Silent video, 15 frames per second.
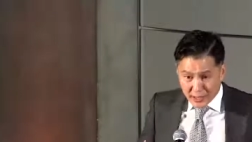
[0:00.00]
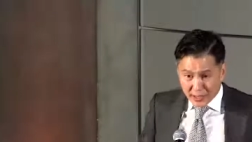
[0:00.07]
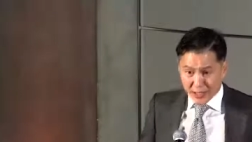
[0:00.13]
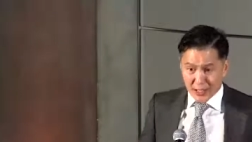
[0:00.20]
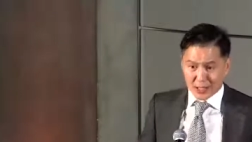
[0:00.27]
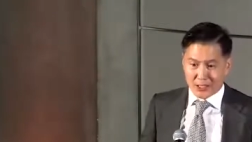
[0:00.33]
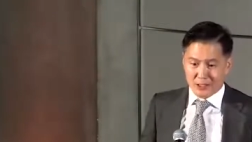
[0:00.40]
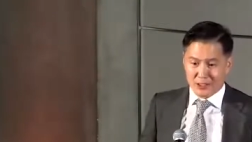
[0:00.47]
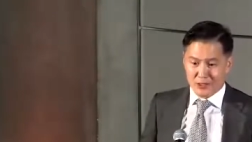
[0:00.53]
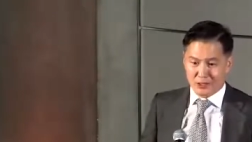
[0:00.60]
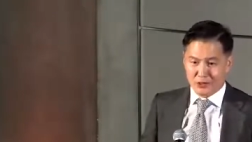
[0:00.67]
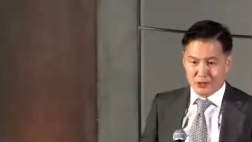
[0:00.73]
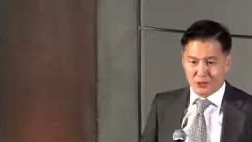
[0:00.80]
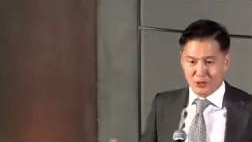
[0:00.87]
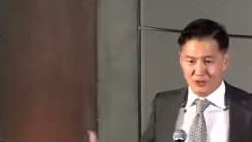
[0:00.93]
And
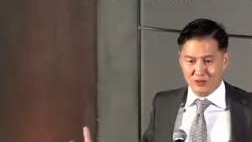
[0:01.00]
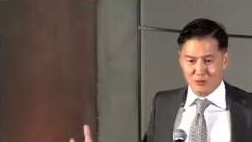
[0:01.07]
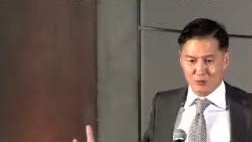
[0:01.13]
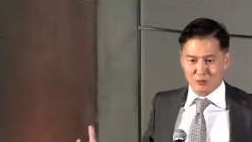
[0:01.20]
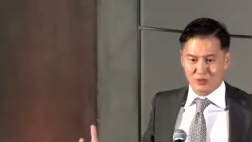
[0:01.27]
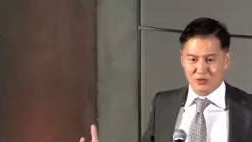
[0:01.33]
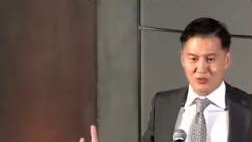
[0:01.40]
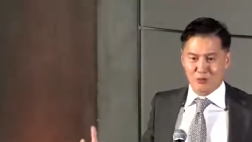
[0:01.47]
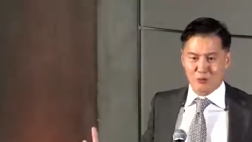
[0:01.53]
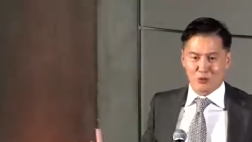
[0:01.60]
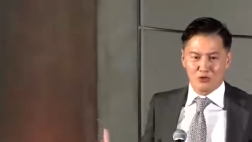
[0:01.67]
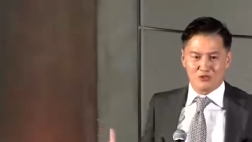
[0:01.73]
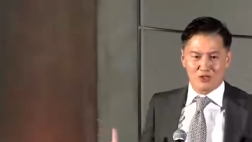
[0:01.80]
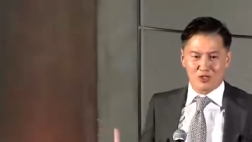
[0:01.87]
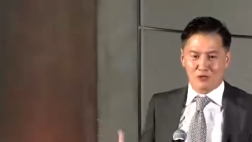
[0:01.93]
you had the
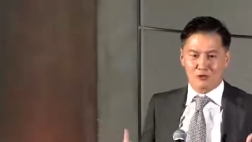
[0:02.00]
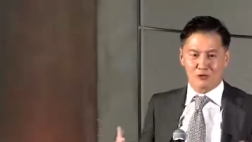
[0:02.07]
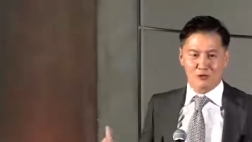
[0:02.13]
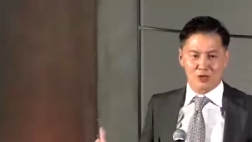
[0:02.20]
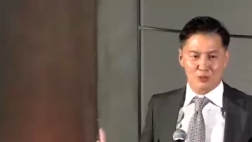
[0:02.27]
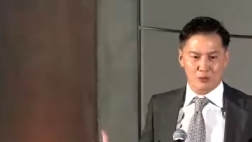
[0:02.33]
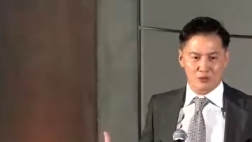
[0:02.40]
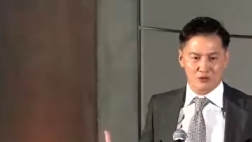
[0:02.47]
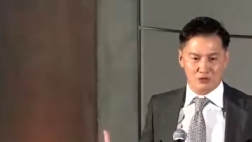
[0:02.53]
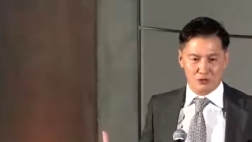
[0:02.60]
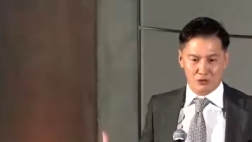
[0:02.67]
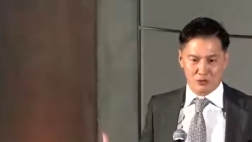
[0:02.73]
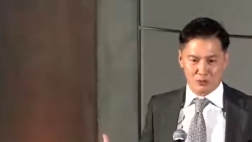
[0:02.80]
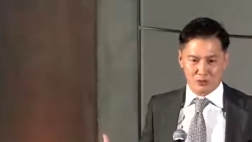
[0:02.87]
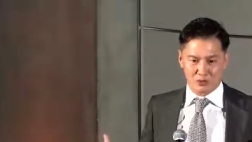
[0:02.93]
most incredible
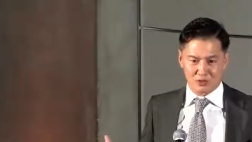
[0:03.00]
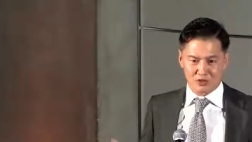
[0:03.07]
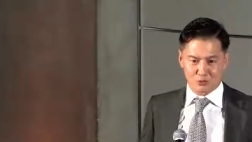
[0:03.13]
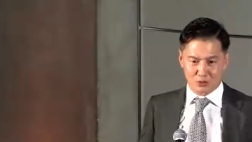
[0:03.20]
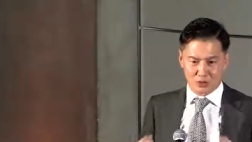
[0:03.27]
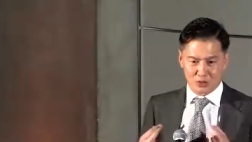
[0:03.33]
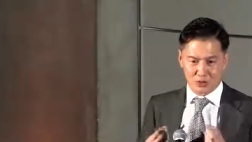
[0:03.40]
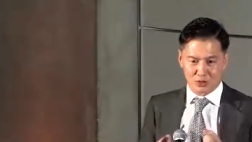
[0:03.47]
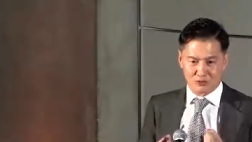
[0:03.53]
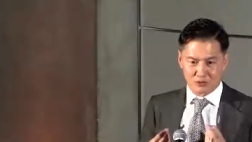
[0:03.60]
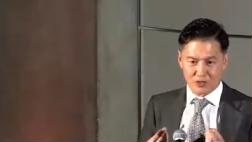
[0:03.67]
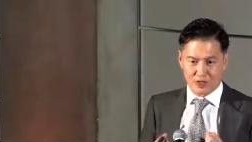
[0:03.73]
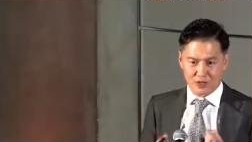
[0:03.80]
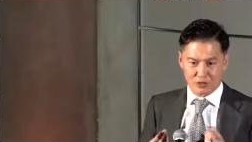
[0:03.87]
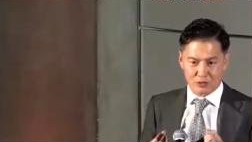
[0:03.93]
historical buildings with a lot of
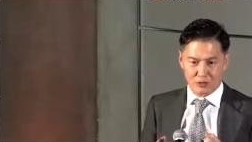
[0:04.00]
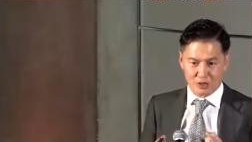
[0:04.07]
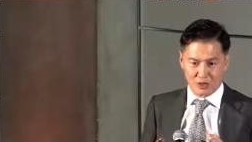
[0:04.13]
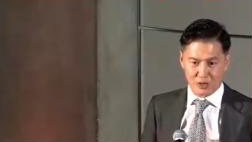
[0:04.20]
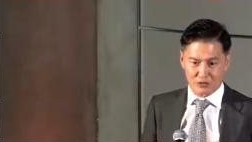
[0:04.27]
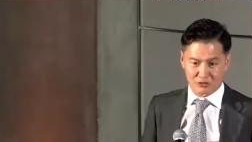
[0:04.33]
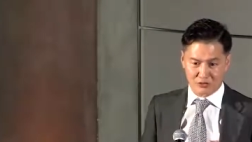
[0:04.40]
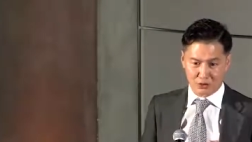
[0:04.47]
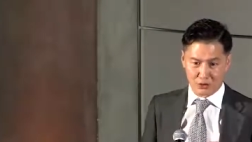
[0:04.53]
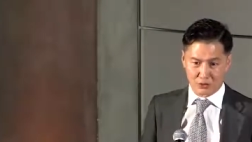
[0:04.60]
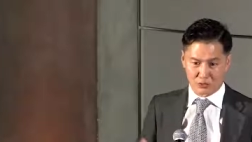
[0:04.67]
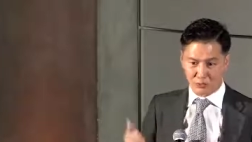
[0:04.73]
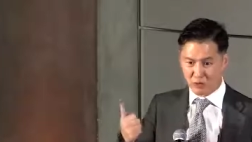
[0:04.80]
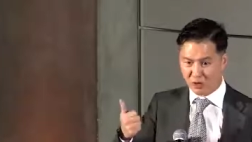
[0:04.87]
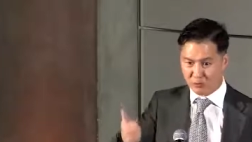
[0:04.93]
history and a lot of soul.
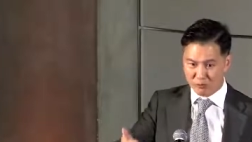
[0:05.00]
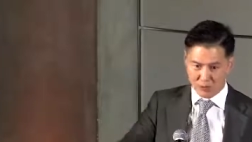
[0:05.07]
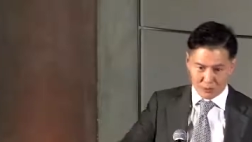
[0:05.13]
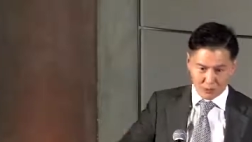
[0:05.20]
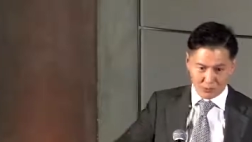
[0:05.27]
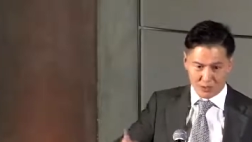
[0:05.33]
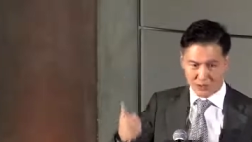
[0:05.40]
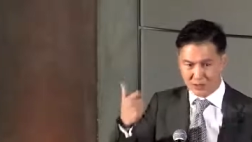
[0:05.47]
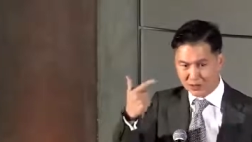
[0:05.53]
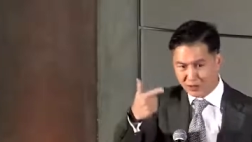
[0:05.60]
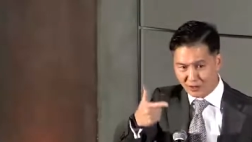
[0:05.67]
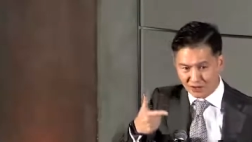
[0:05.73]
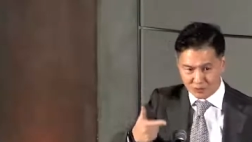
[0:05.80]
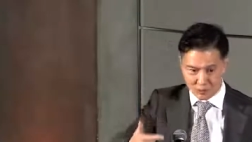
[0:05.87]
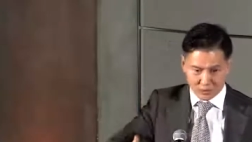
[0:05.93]
The Bradbury Building,
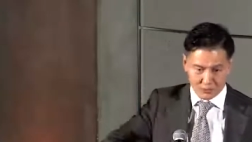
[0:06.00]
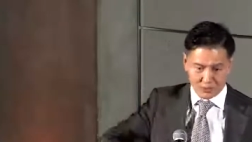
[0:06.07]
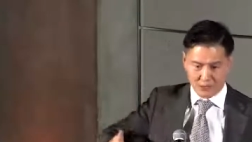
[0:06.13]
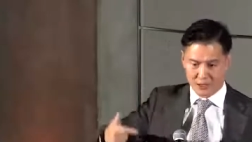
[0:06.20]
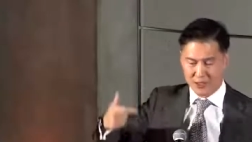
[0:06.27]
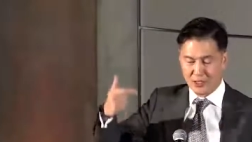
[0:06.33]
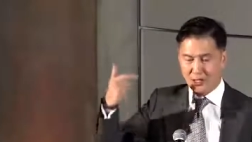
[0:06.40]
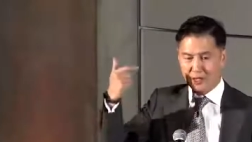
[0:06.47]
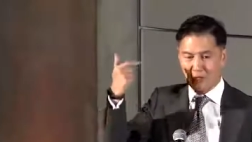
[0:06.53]
Douglas Building,